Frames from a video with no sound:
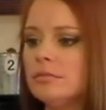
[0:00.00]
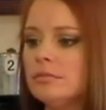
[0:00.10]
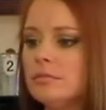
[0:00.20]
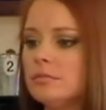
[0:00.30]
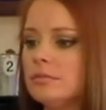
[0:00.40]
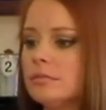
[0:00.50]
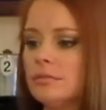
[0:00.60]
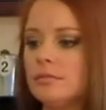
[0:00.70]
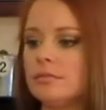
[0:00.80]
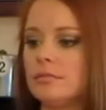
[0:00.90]

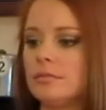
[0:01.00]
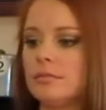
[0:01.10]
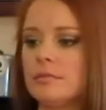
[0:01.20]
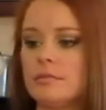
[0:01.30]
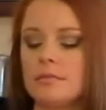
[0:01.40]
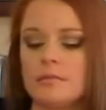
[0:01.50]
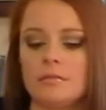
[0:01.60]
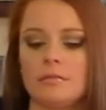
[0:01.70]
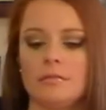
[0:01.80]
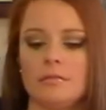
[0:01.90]

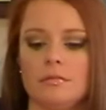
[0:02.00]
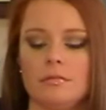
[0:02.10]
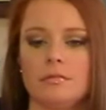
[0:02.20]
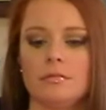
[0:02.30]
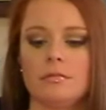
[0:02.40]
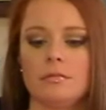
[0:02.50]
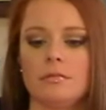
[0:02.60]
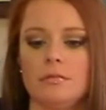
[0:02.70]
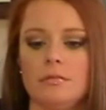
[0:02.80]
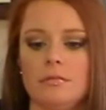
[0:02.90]

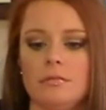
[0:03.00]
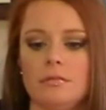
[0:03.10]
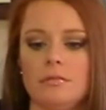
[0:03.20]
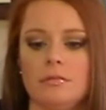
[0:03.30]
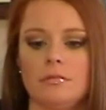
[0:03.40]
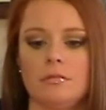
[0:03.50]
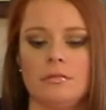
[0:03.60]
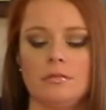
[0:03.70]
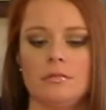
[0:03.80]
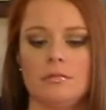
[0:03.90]

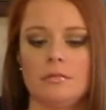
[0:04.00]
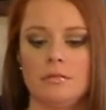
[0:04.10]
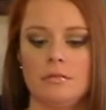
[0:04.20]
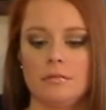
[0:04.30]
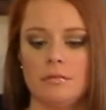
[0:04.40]
(silent)